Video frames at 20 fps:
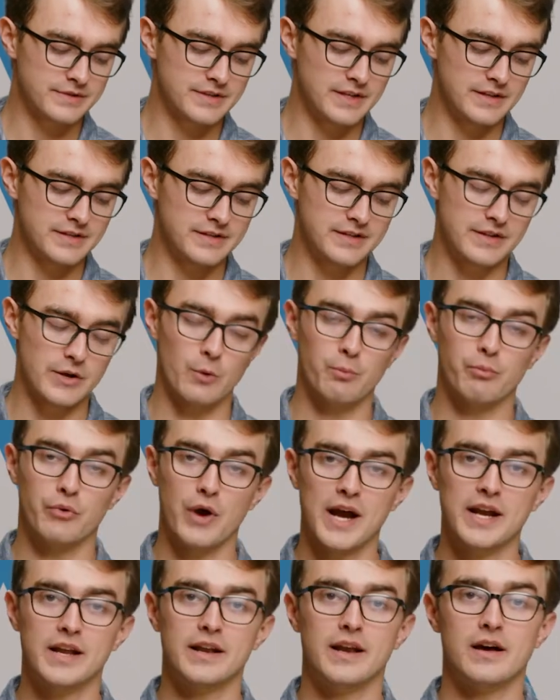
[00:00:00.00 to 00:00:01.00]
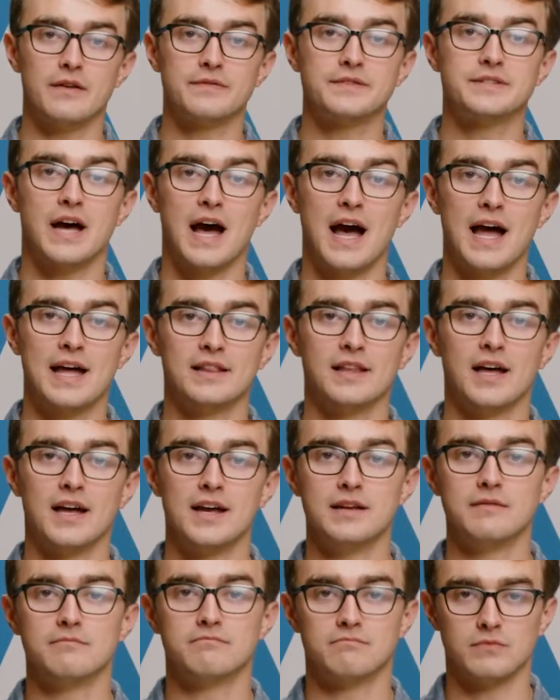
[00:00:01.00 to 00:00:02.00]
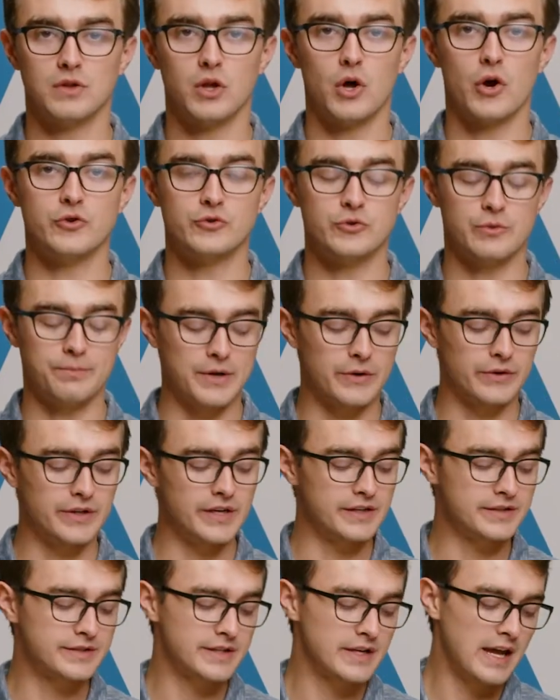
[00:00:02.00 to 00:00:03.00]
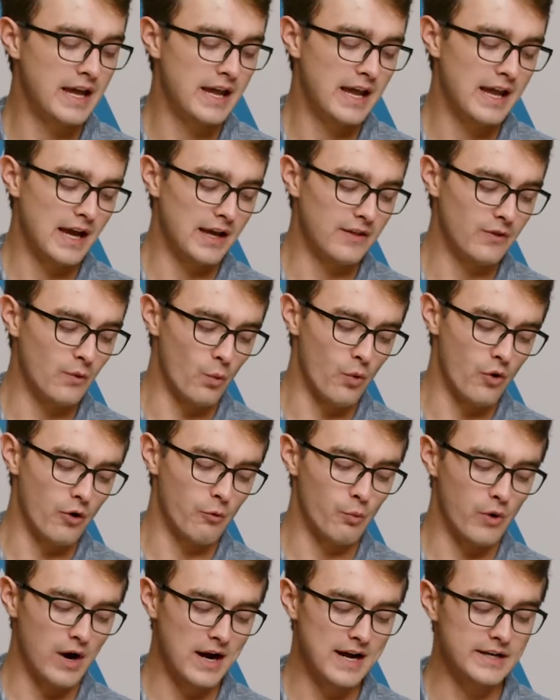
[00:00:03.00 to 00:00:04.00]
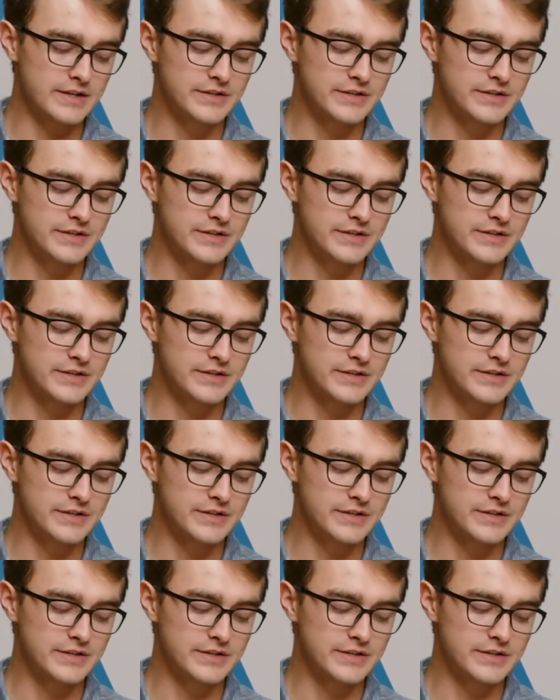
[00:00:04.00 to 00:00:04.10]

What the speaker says: since they're bright enough to highlight larger buildings. And the warm white